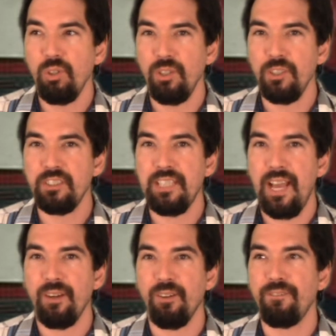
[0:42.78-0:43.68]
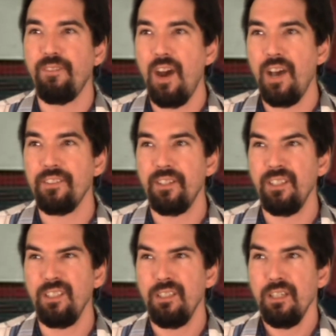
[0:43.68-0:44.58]
learns that her
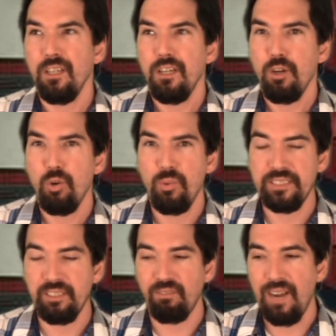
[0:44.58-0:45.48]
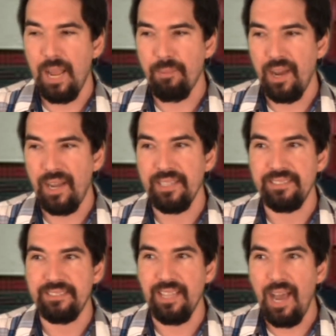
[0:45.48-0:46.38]
father, who is a
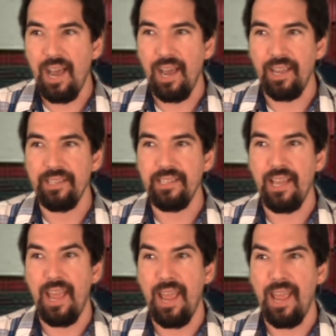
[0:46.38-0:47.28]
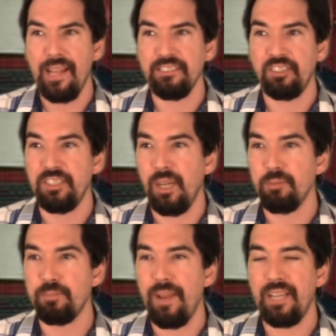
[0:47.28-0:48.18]
rabbi, died, and she
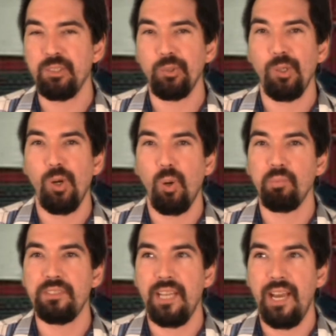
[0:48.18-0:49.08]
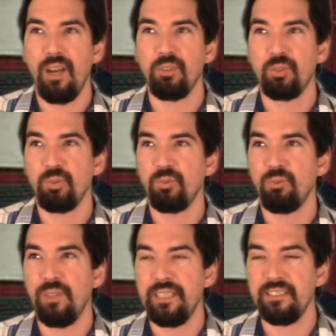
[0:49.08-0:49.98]
comes back to her hometown
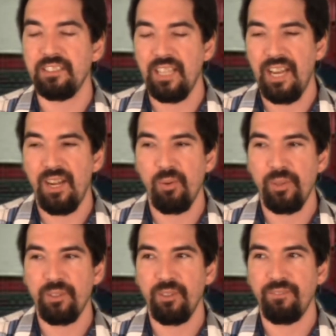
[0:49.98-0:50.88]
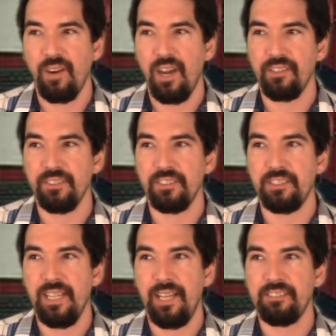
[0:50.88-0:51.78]
to reconcile with her
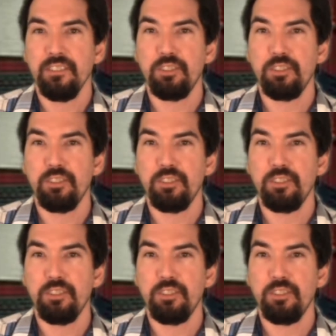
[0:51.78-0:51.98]
father's death.